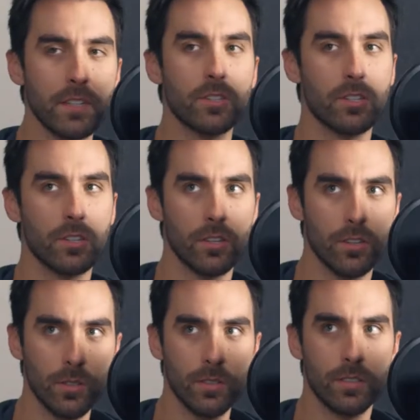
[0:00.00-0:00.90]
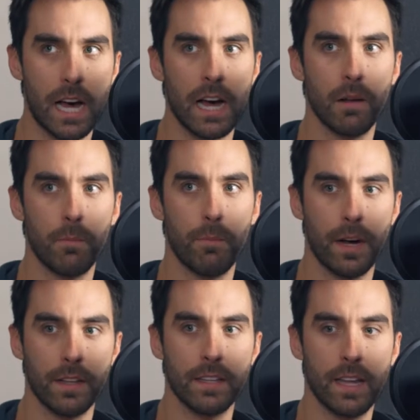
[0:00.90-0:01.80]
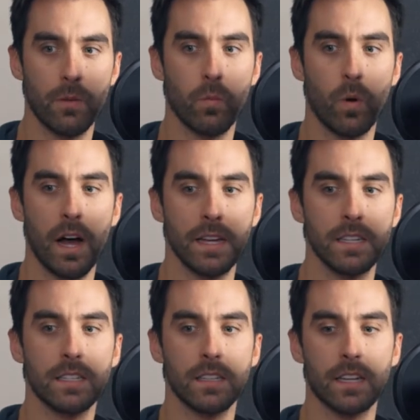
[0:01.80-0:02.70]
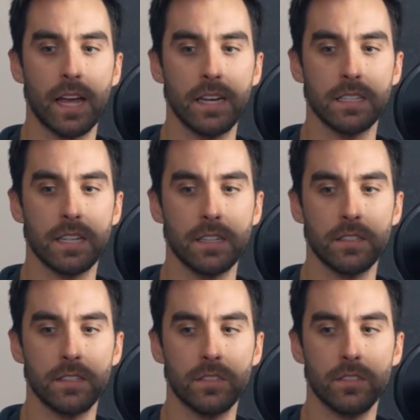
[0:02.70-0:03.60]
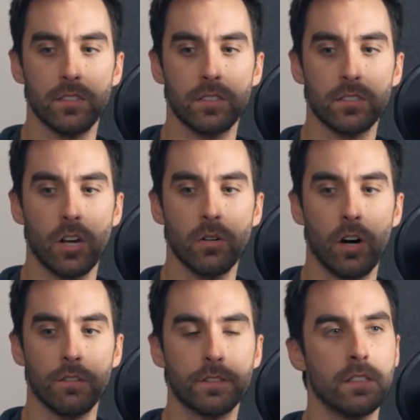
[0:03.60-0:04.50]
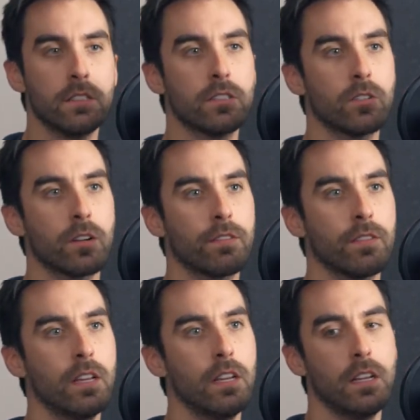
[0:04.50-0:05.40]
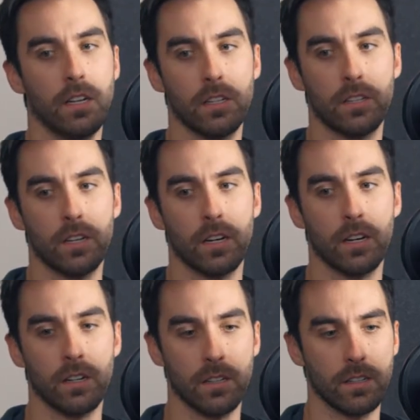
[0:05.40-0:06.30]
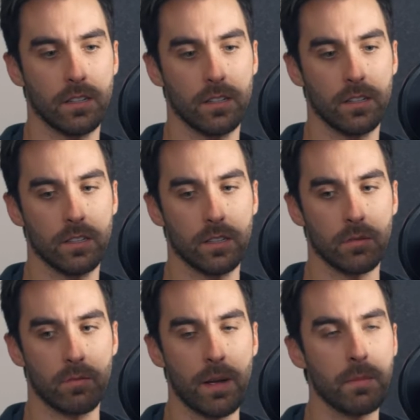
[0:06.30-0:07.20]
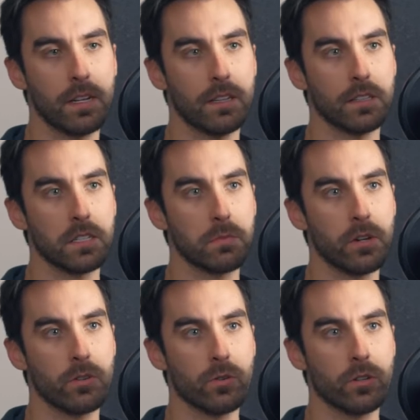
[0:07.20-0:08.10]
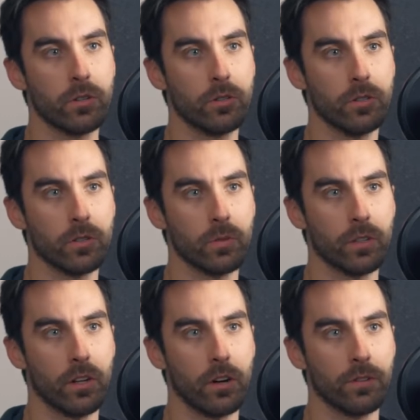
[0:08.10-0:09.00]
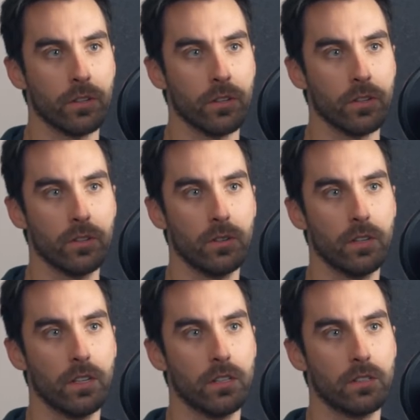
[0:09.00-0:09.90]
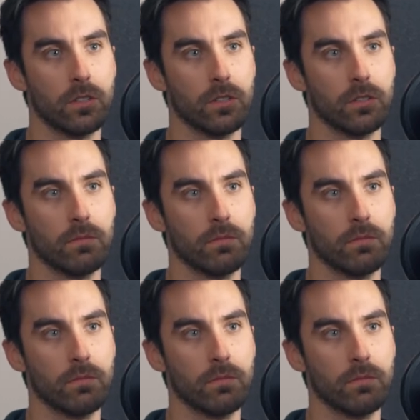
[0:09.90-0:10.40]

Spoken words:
to that, but then why is it the case that so often sort of the remedy that spiritual gurus will offer you to